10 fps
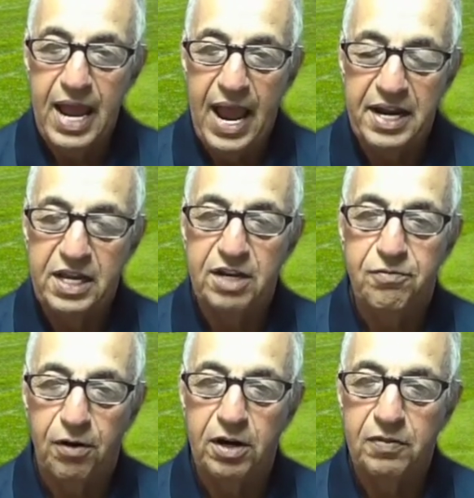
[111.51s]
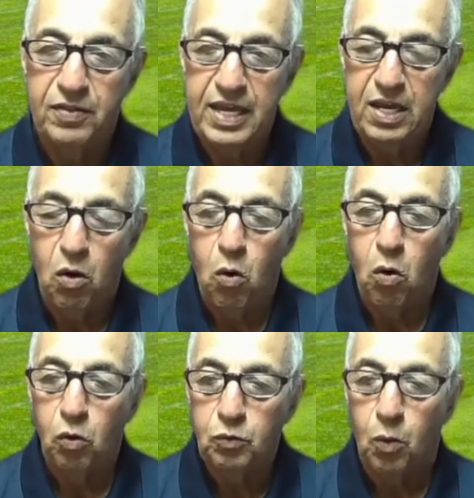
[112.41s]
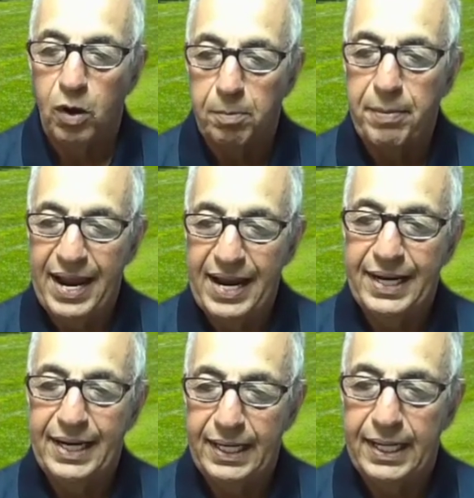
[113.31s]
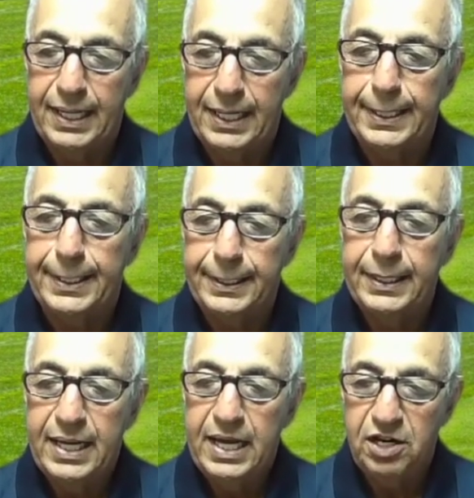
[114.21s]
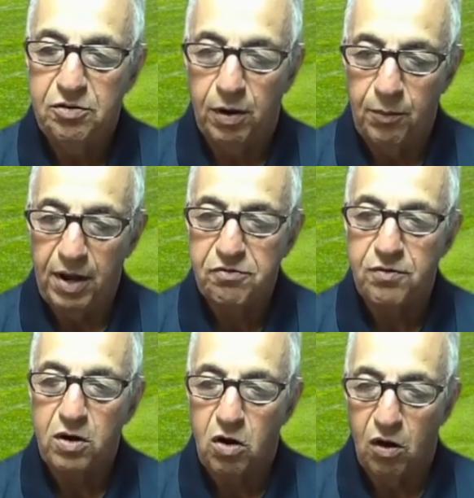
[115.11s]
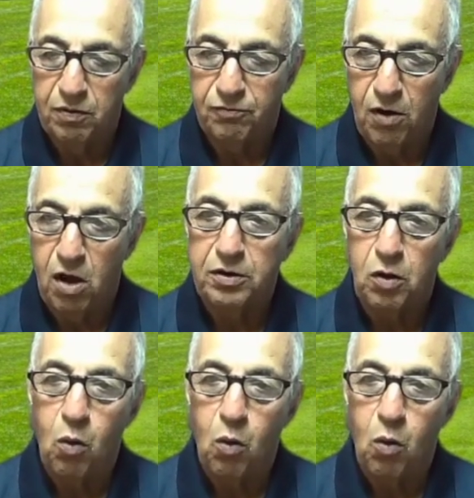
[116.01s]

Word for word: and he converted the old Royal Bank uh, into a restaurant called The Vault.